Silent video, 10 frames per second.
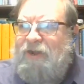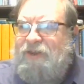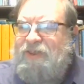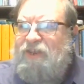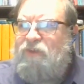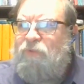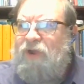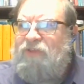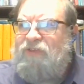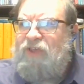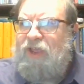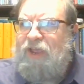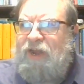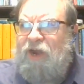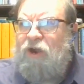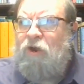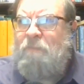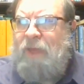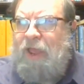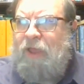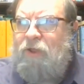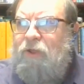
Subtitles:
is expressing an Aramaic